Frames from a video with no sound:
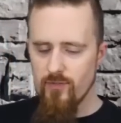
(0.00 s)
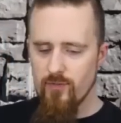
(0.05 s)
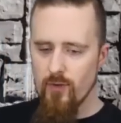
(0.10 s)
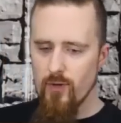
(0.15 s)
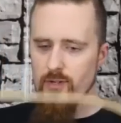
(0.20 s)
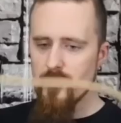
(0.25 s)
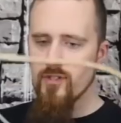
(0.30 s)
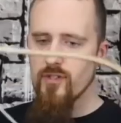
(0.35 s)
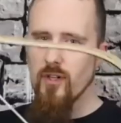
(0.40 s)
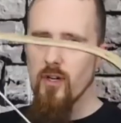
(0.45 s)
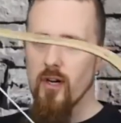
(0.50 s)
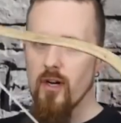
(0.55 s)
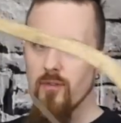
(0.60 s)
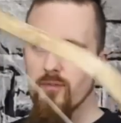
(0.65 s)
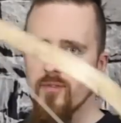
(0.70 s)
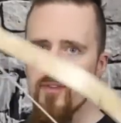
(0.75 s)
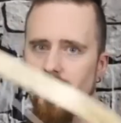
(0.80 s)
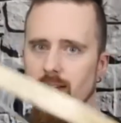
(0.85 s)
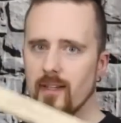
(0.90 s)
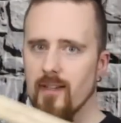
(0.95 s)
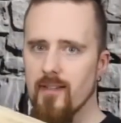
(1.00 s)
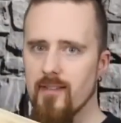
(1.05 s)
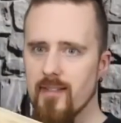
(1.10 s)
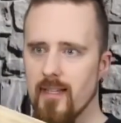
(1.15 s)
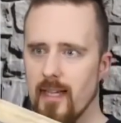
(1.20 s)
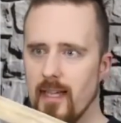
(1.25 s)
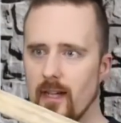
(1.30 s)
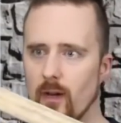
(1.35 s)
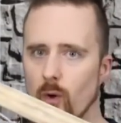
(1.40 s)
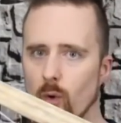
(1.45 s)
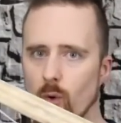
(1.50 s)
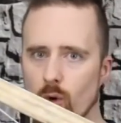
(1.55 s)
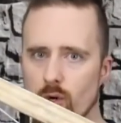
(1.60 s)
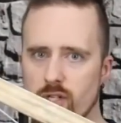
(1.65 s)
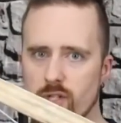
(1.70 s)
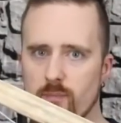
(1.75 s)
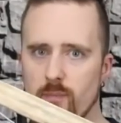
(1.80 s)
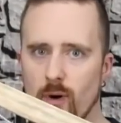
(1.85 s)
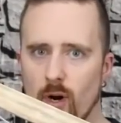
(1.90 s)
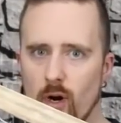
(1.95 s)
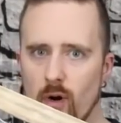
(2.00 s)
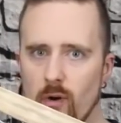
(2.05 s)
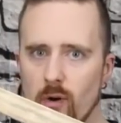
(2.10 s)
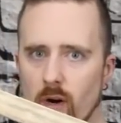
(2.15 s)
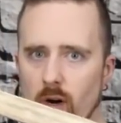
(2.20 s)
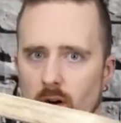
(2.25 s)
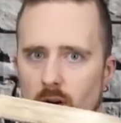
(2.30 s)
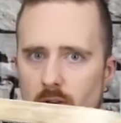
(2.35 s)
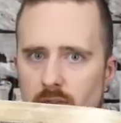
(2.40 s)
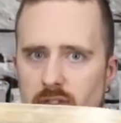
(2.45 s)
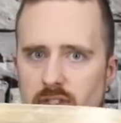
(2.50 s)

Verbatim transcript: First off is a horse bow